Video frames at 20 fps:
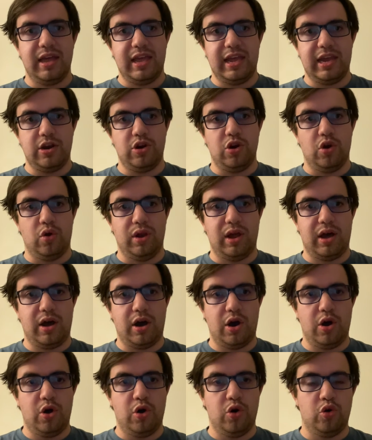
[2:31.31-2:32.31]
Enola
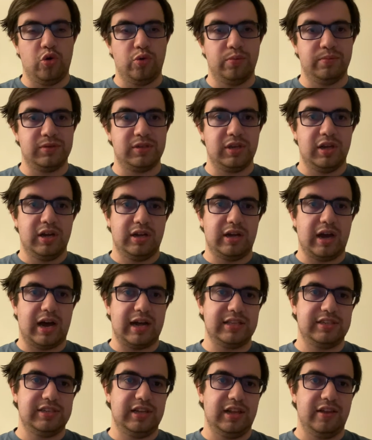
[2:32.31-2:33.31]
Holmes,
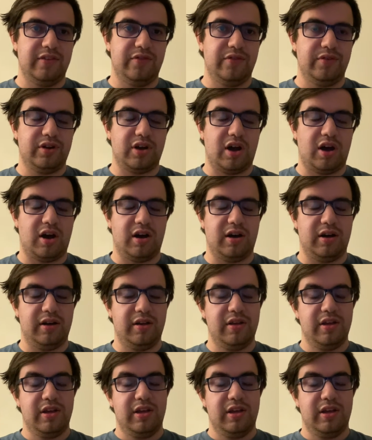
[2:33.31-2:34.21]
Godzilla,